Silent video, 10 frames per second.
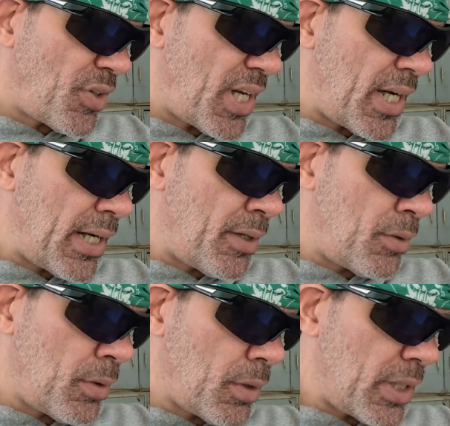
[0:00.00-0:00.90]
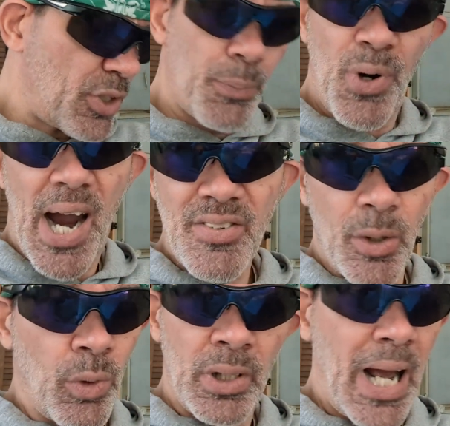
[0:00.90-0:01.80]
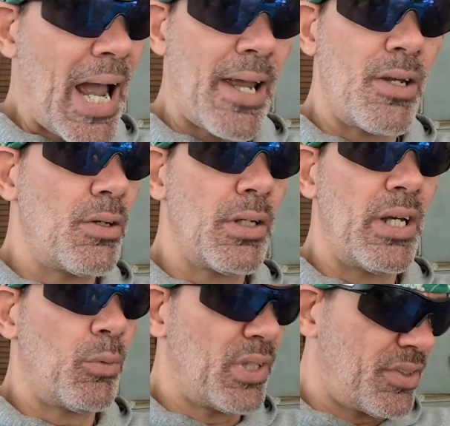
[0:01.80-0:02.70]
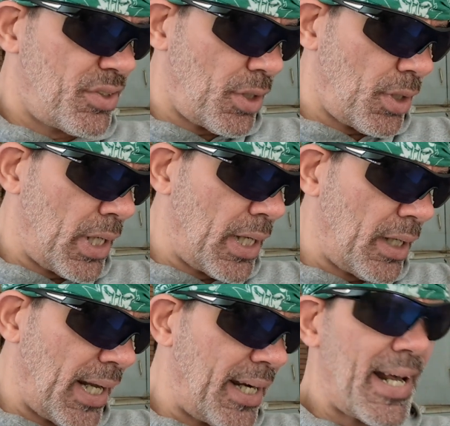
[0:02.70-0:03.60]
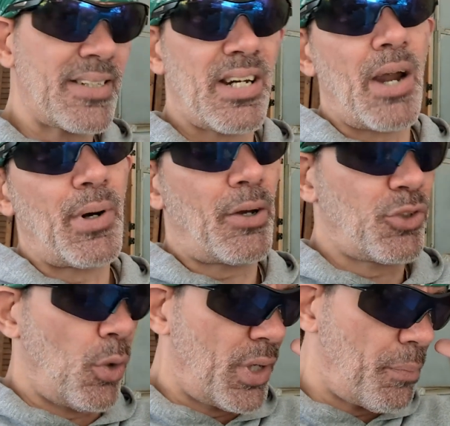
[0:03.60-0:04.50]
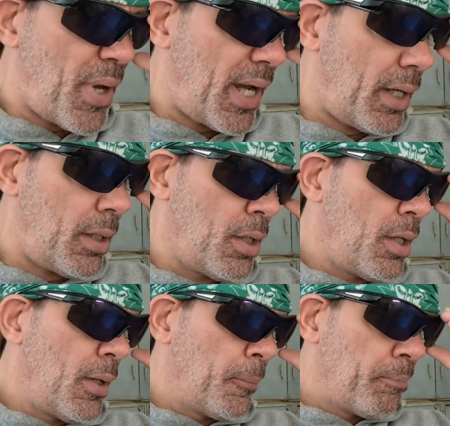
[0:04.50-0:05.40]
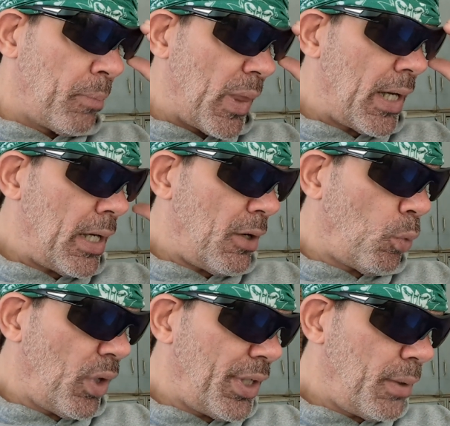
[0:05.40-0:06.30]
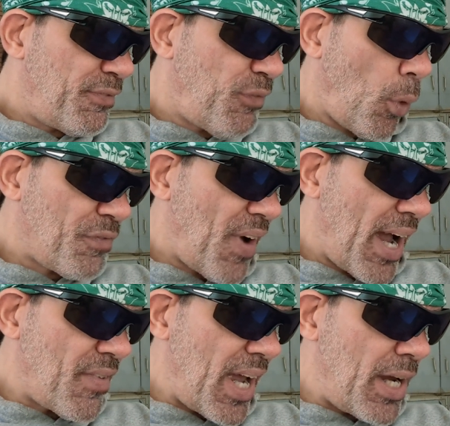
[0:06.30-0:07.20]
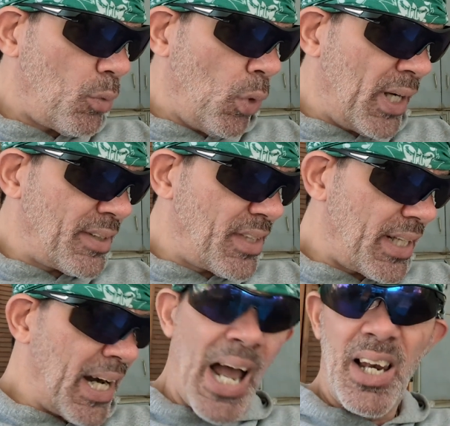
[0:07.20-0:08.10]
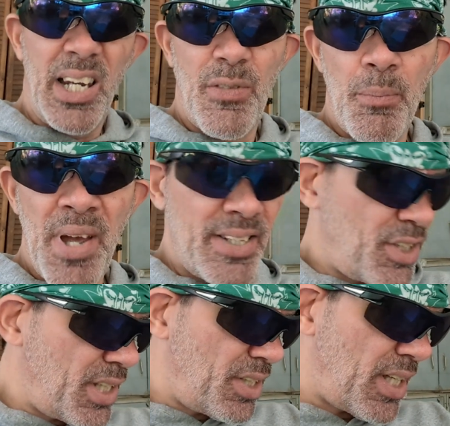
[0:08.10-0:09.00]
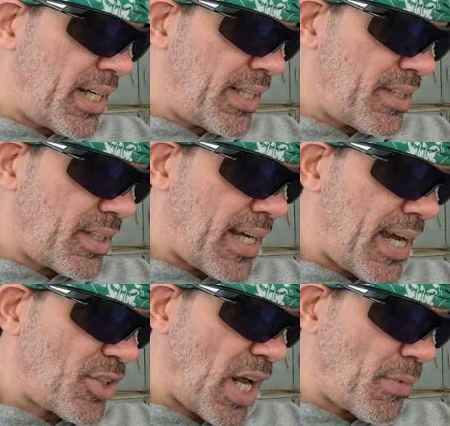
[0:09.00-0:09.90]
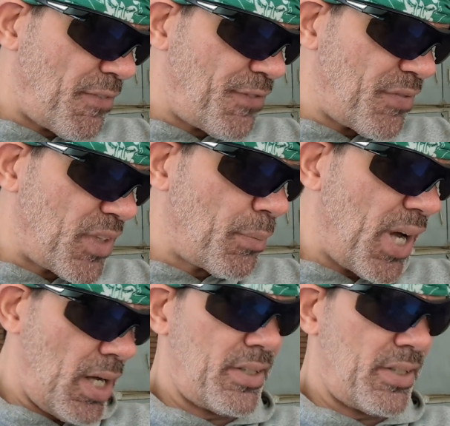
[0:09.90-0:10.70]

And then a surprising one, it was late last night when I was going to bed. William 4581 did not leave a message, and he's cashed at me $50.